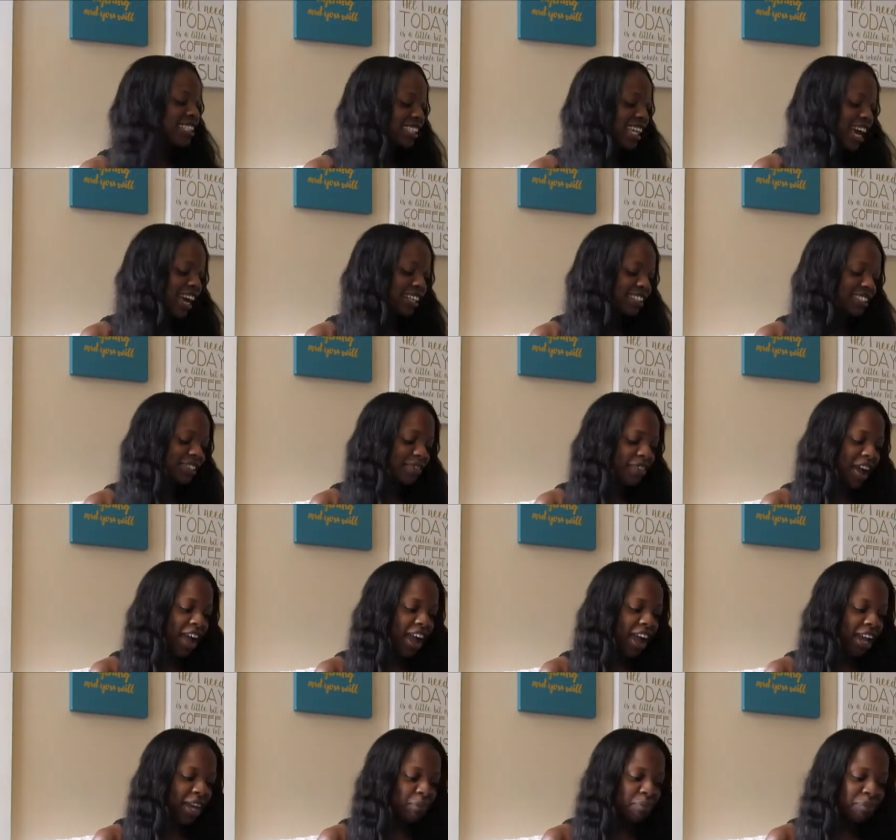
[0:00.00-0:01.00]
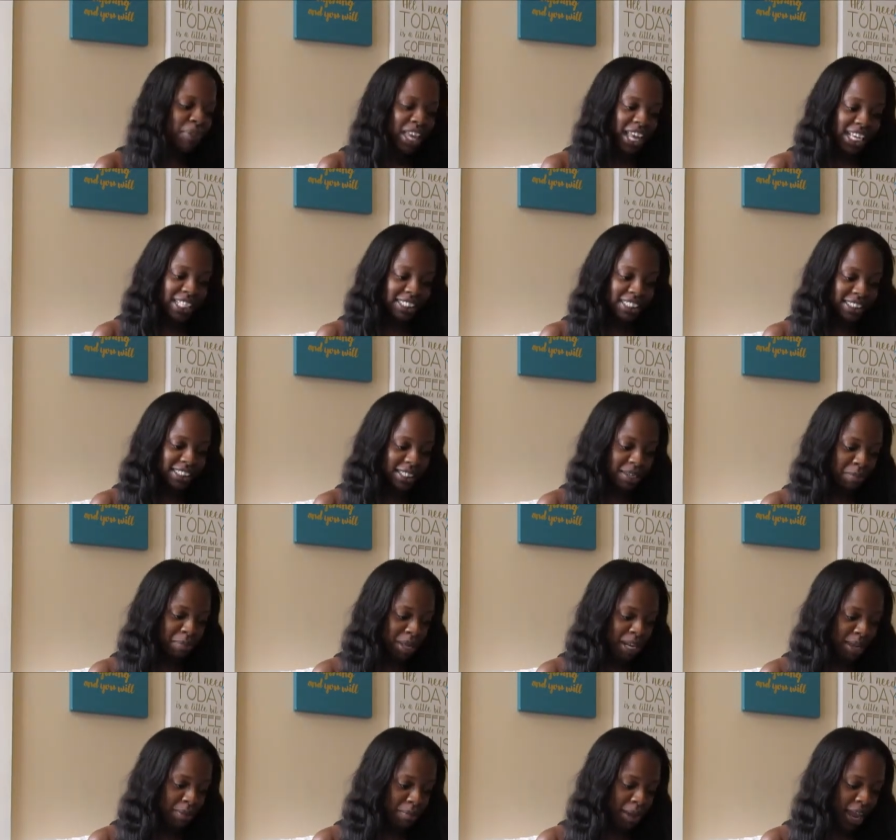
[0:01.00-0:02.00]
Detoxifying. It's a 10
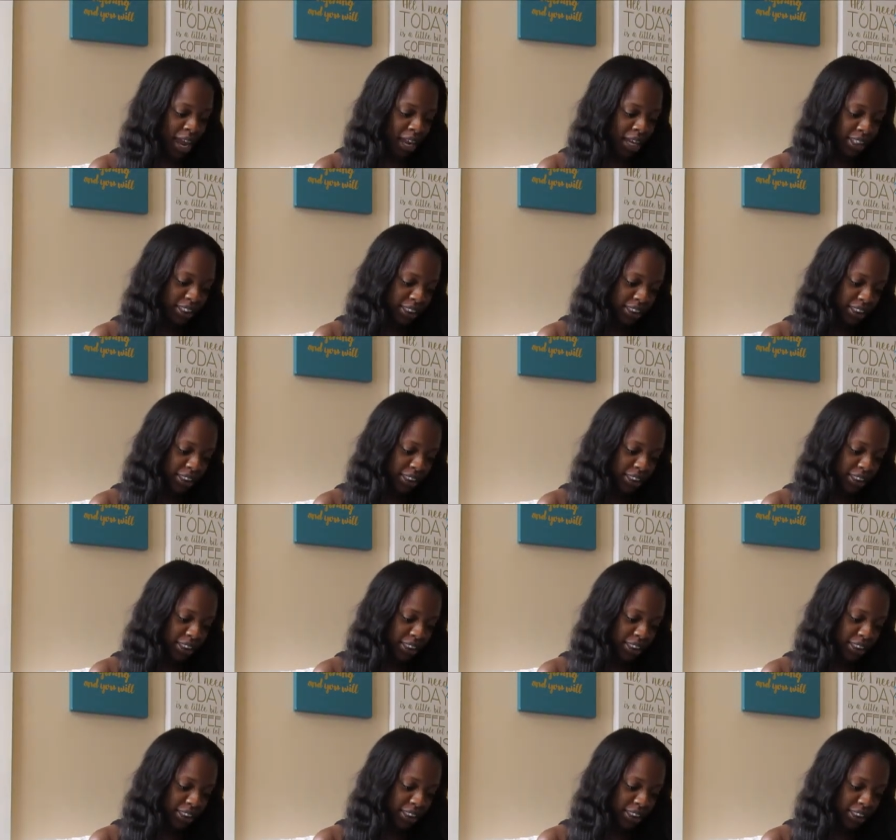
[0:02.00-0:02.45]
minute mask